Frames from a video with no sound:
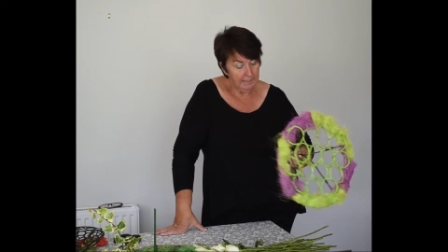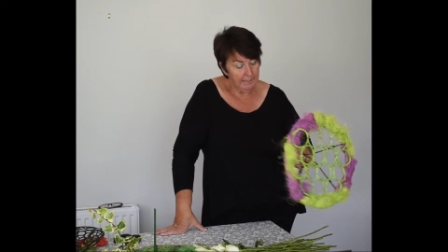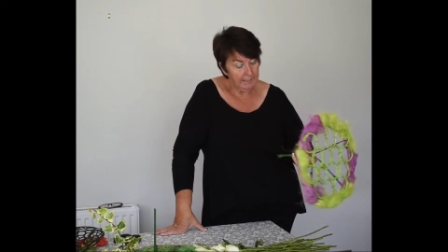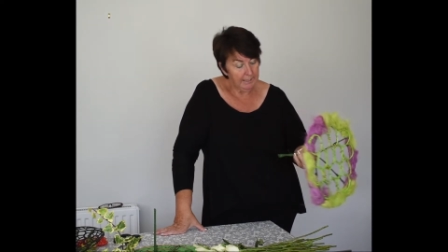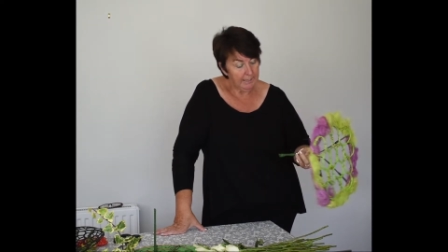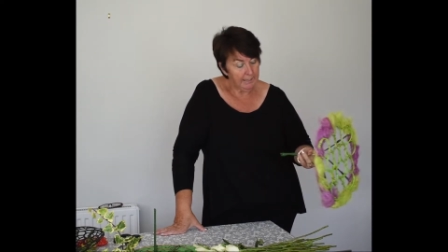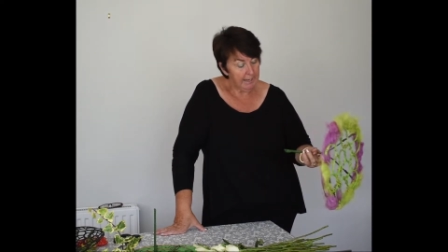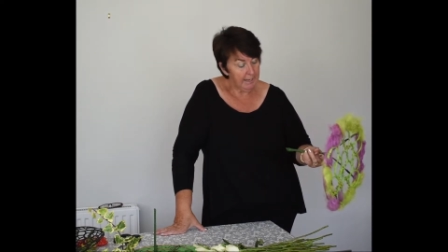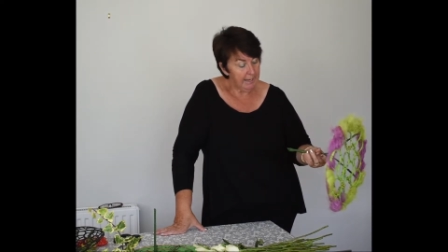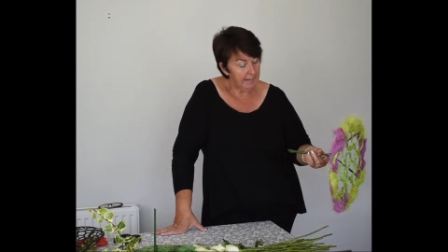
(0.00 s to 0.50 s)

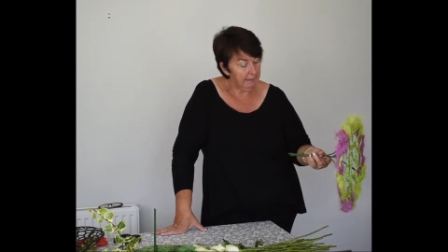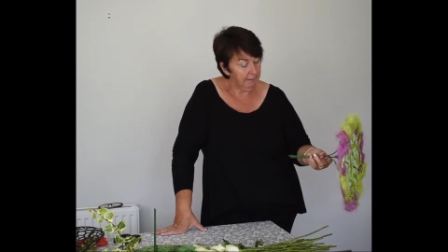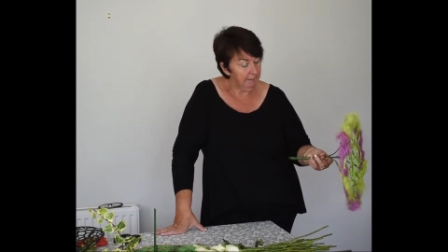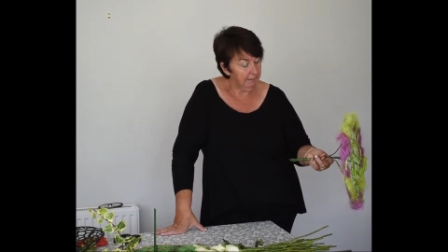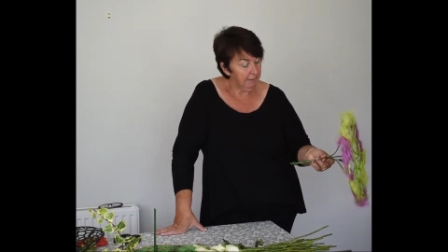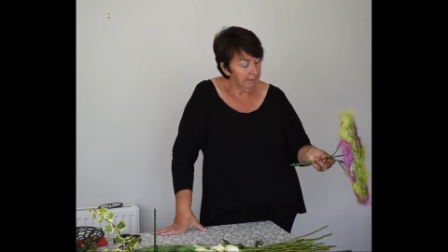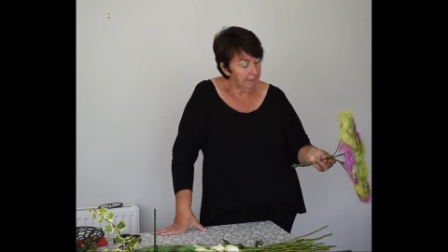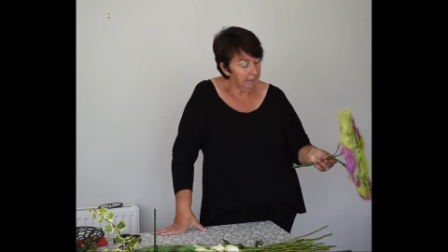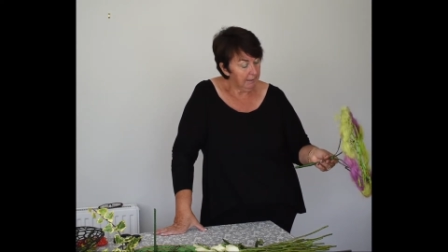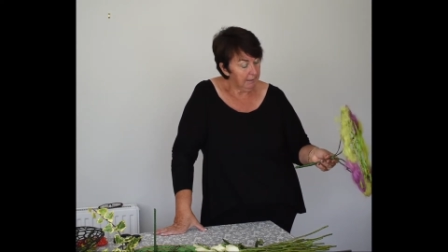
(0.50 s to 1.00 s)

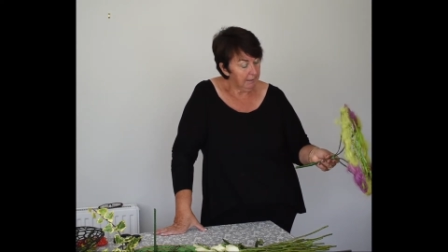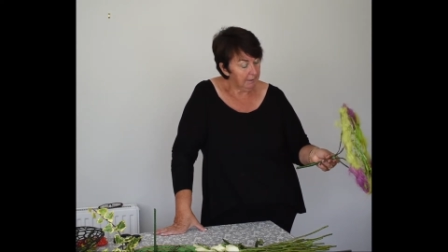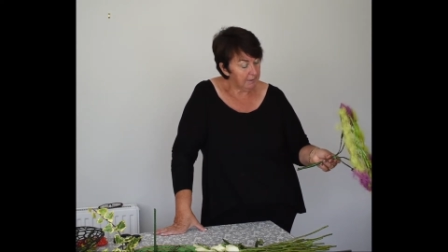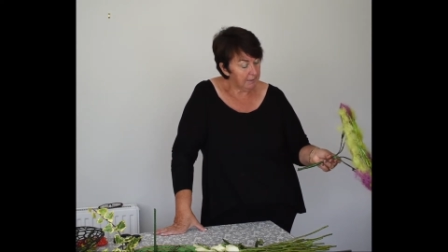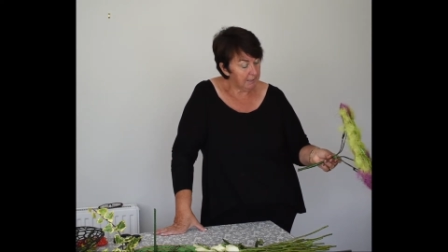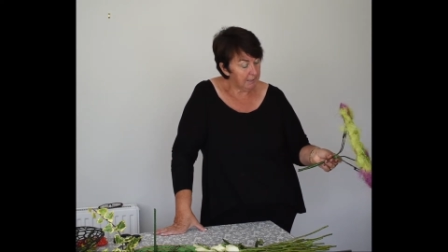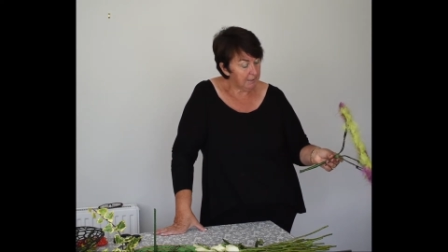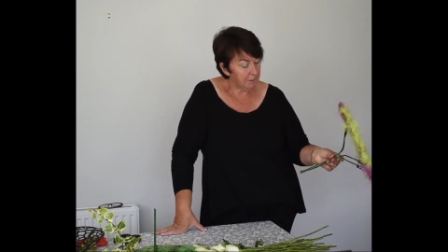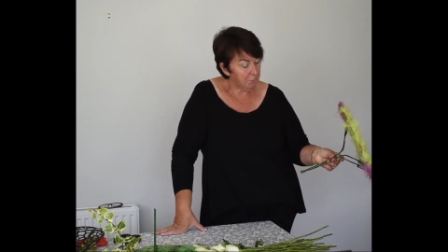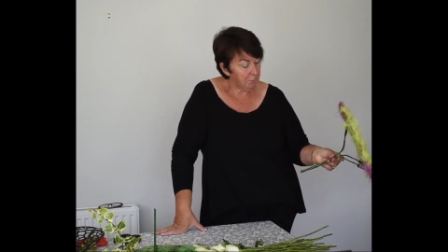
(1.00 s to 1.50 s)
again,
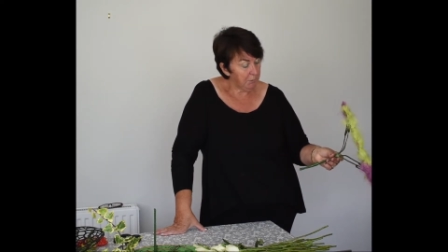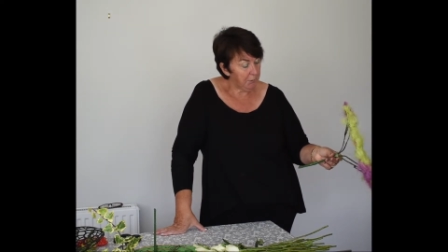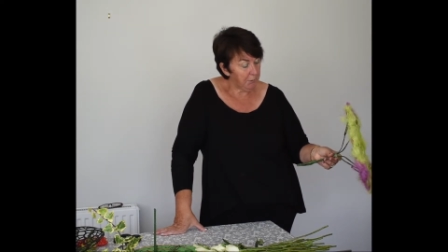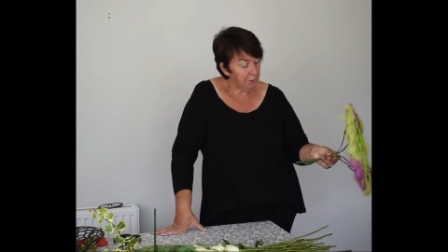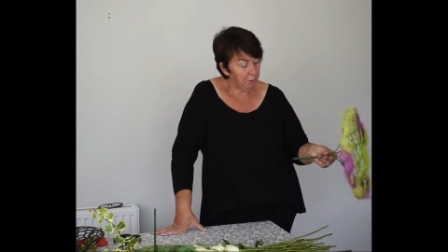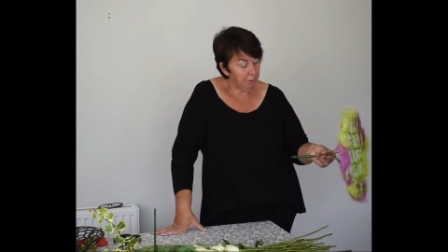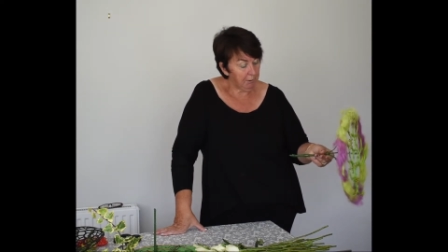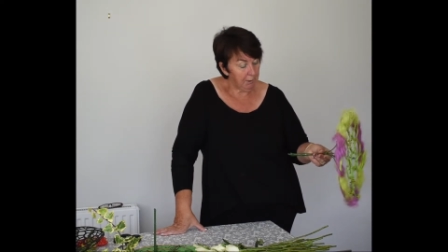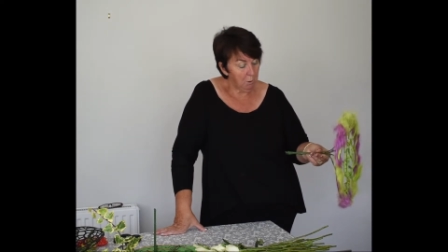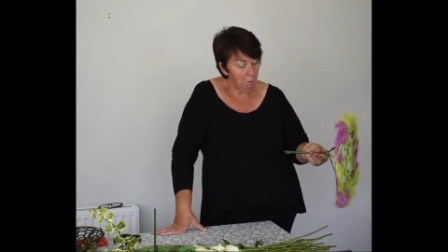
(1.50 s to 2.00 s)
is with the
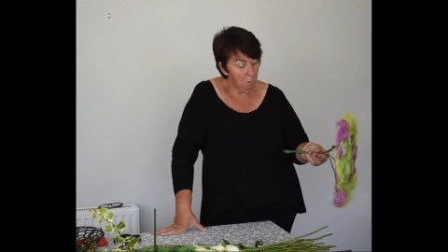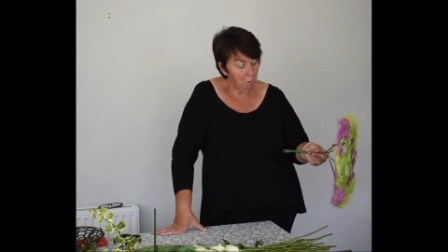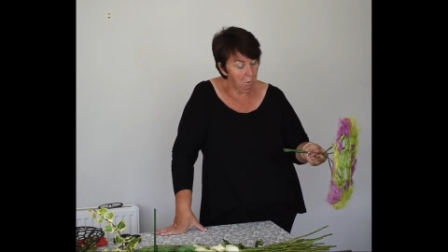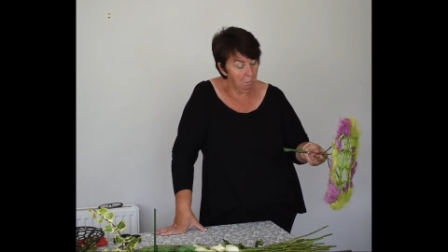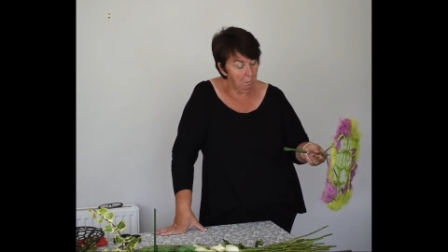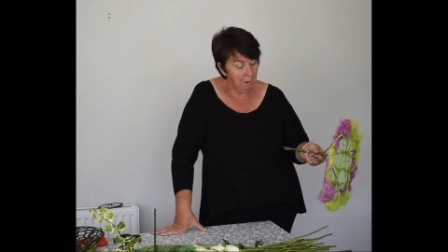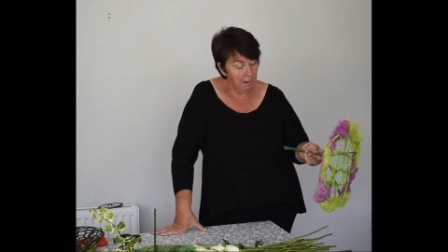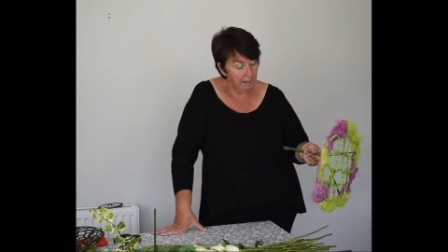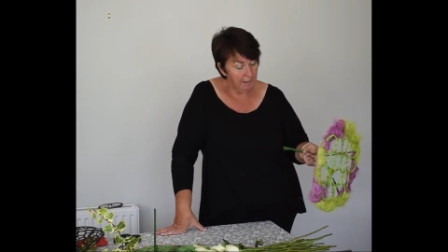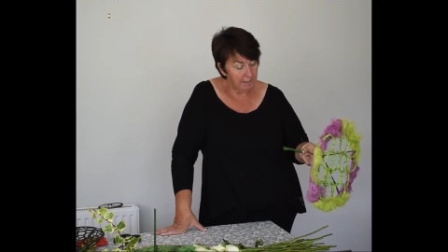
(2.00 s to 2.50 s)
Gregor
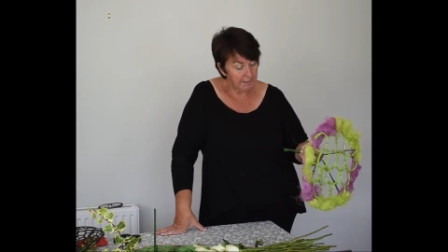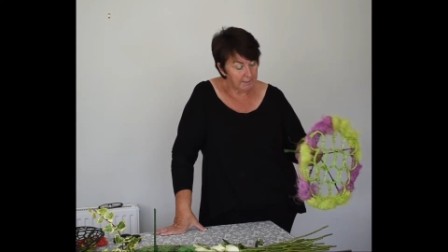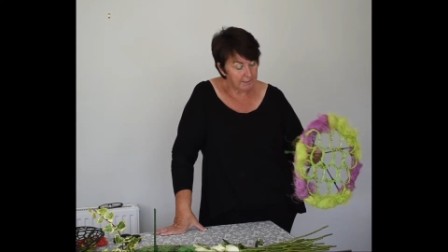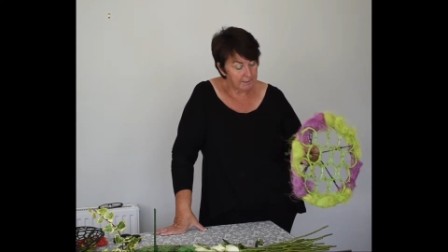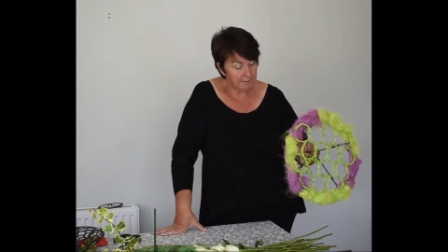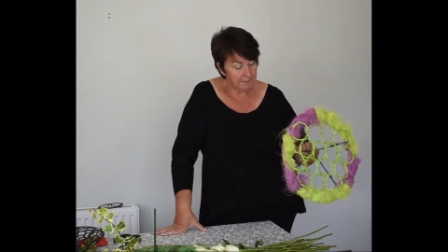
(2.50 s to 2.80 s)
wires.